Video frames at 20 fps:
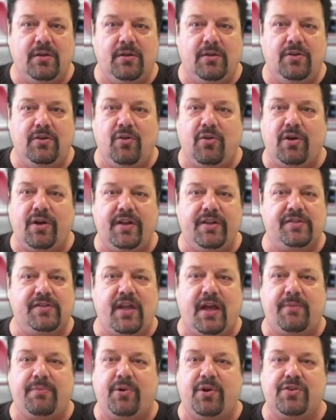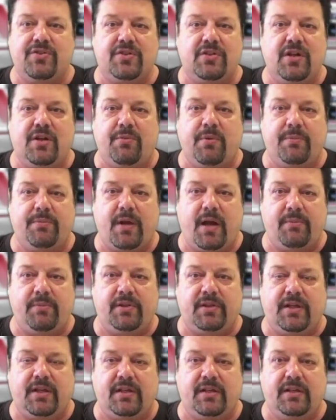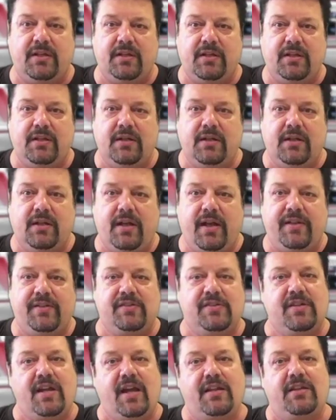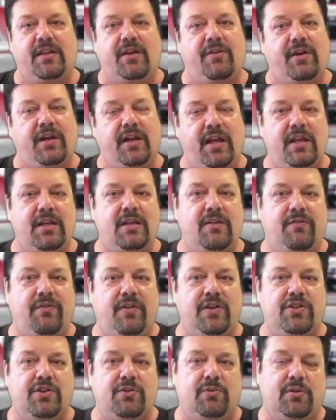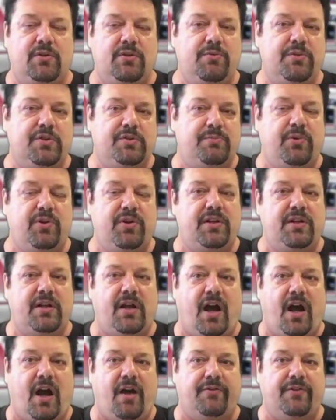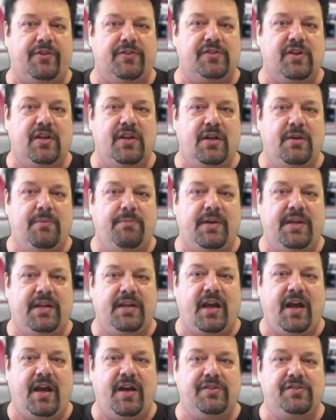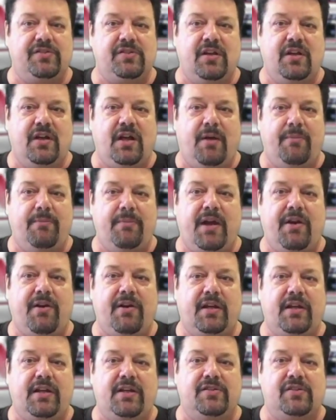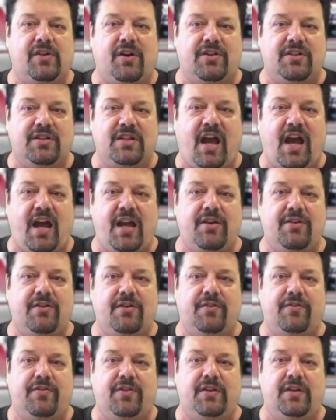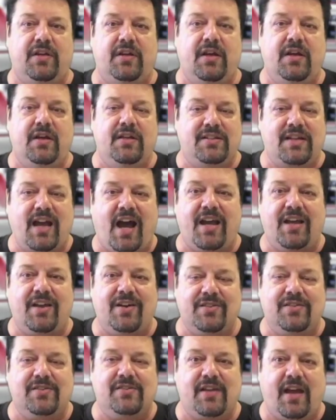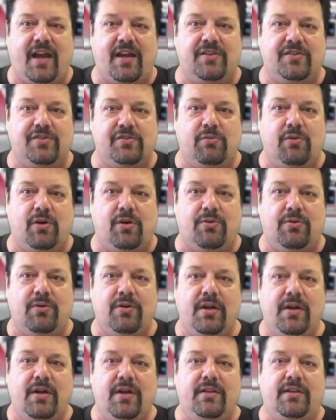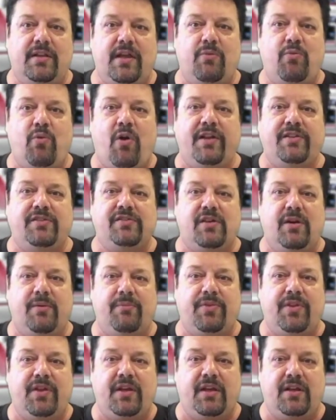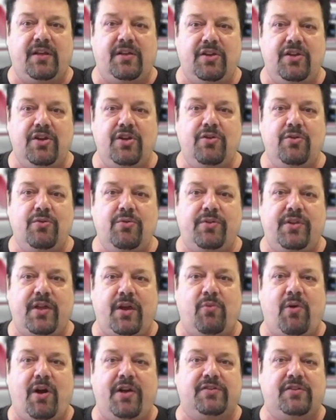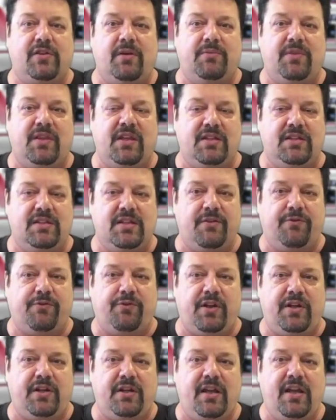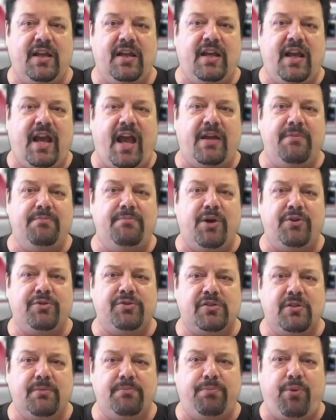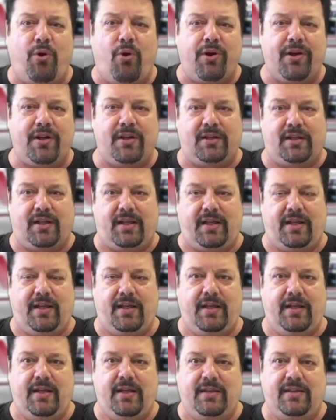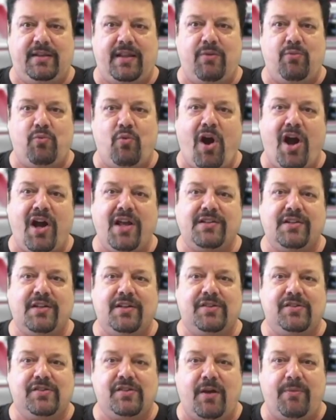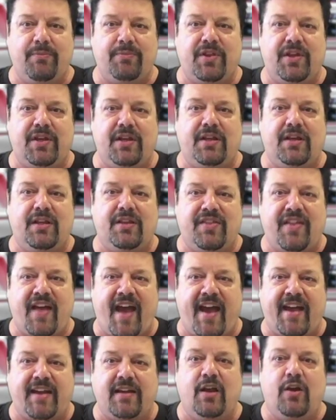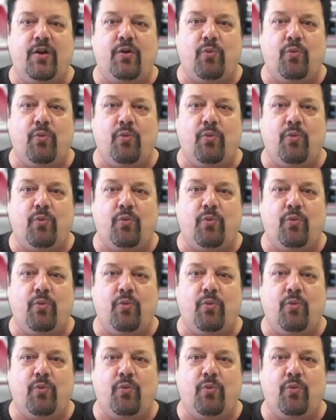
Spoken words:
nor is that person a Republican. Instead, they're an individual who was put into office because Americans are tired of the tired status quo. They want something new, they want something different, and most importantly, they want something that